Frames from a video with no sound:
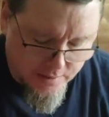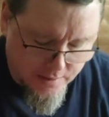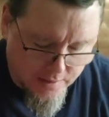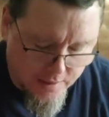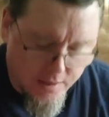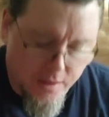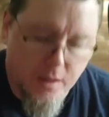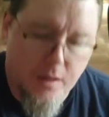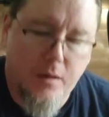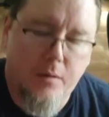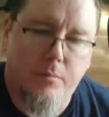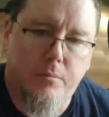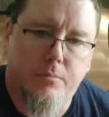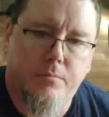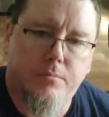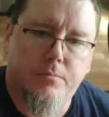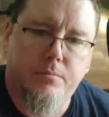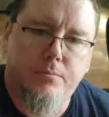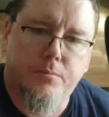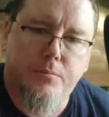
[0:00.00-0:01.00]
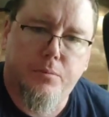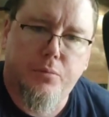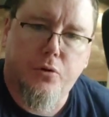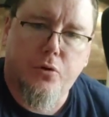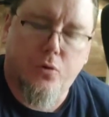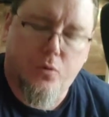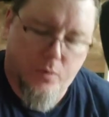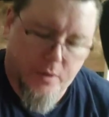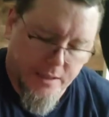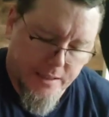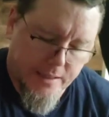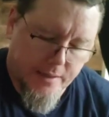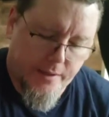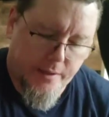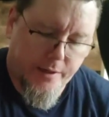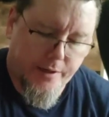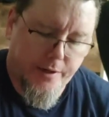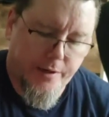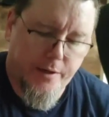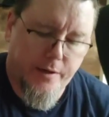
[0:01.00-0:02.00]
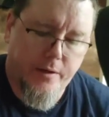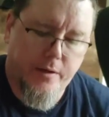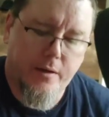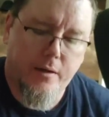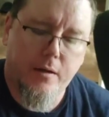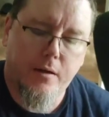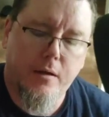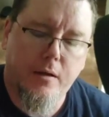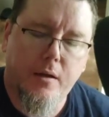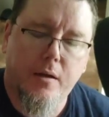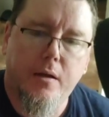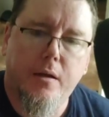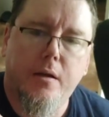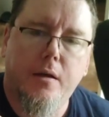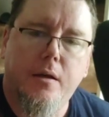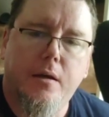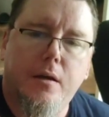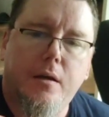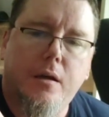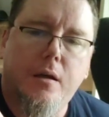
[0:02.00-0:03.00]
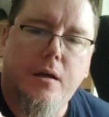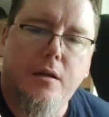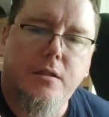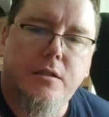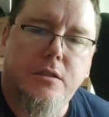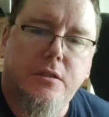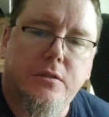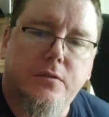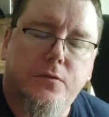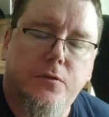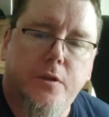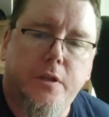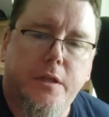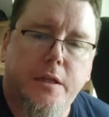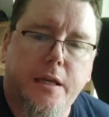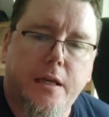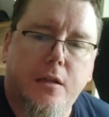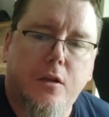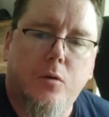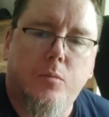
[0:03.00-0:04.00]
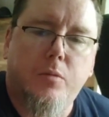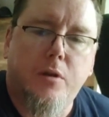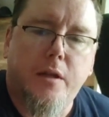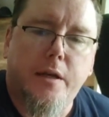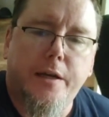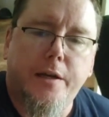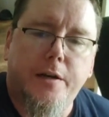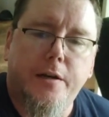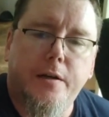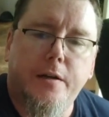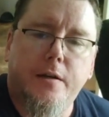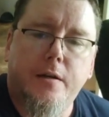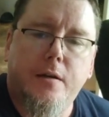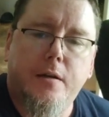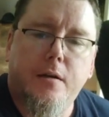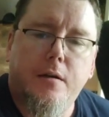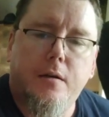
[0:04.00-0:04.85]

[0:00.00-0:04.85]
Pull one out here. This is for the yellow player.